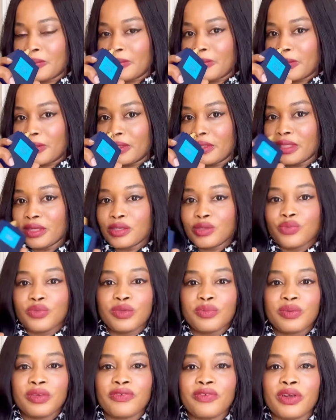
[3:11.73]
this would
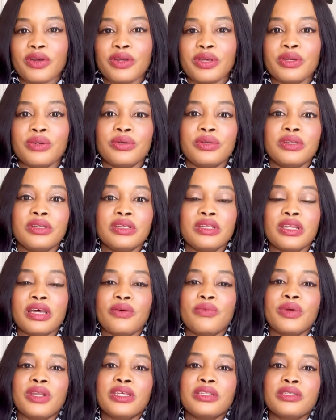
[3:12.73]
be very good. Now,
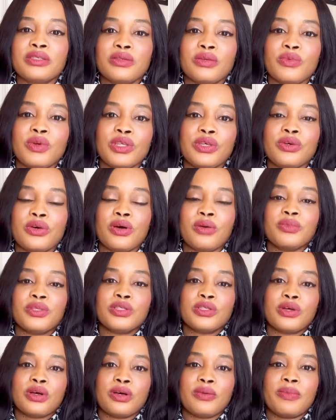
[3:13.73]
when you come to
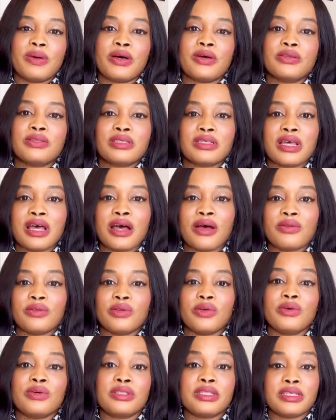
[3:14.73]
talk about how
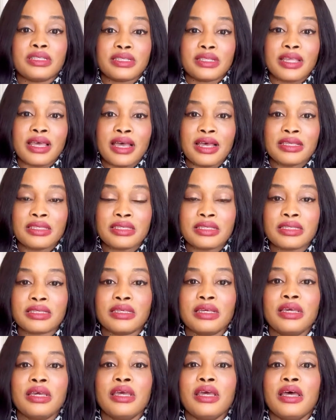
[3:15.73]
long this lasts,
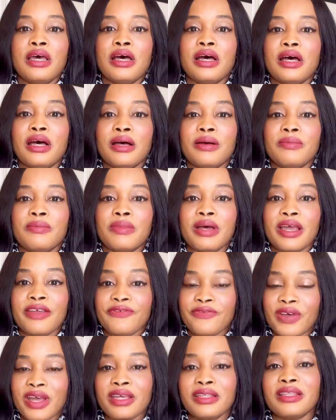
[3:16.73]
I
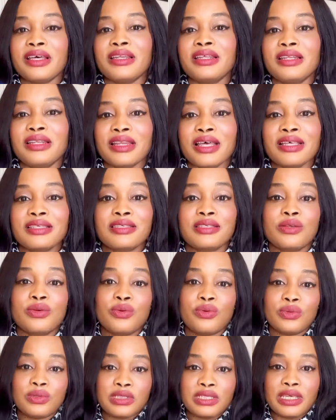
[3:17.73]
find that it lasts the
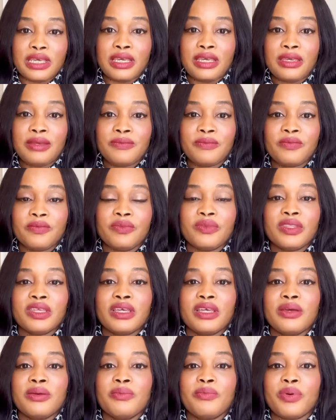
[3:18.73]
whole day,
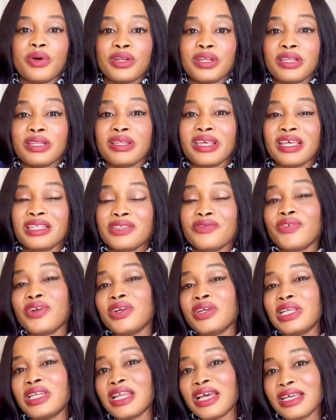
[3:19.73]
but it gets
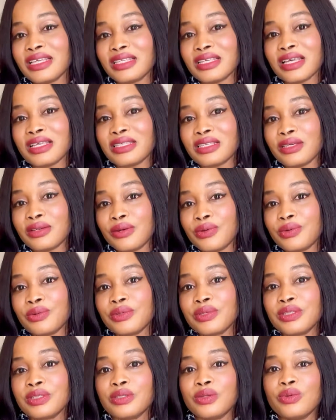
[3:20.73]
very light as it goes.
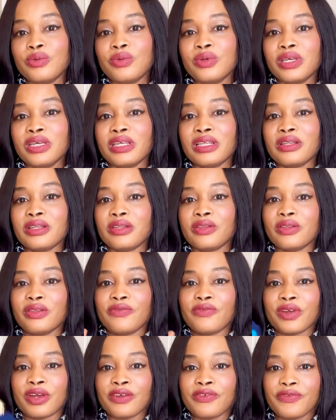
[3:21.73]
So the
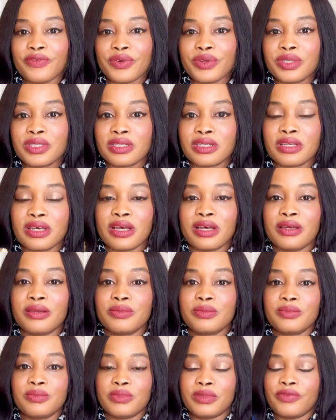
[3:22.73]
very first time
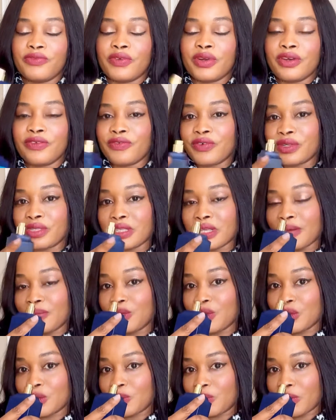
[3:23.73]
you
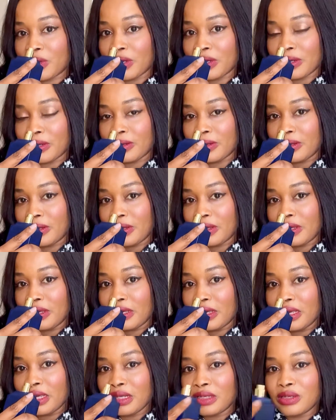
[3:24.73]
spray it,
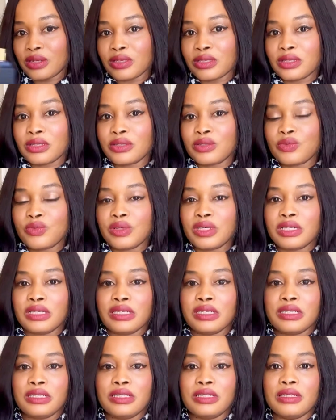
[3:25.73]
it doesn't
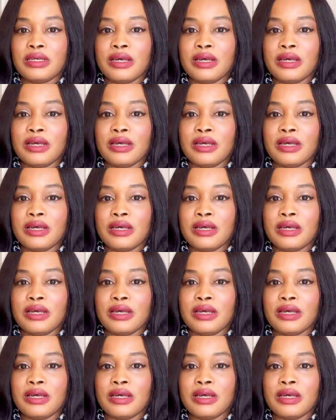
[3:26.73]
really